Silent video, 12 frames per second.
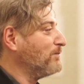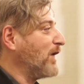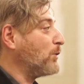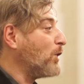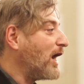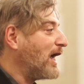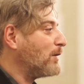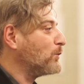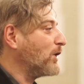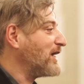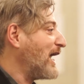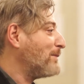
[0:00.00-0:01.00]
And
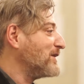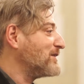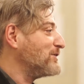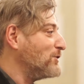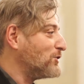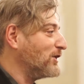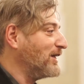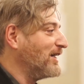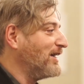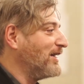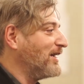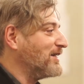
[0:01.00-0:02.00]
what happens usually
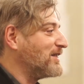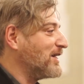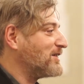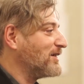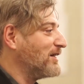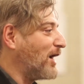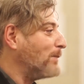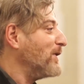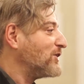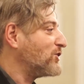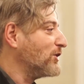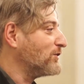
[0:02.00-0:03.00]
is that our
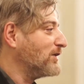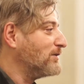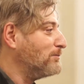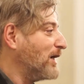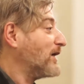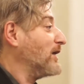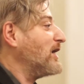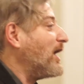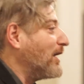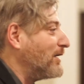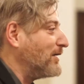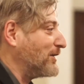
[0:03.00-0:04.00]
best children make Aliyah
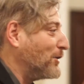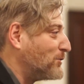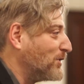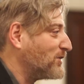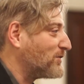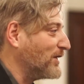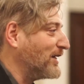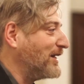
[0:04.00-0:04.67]
and go to Israel.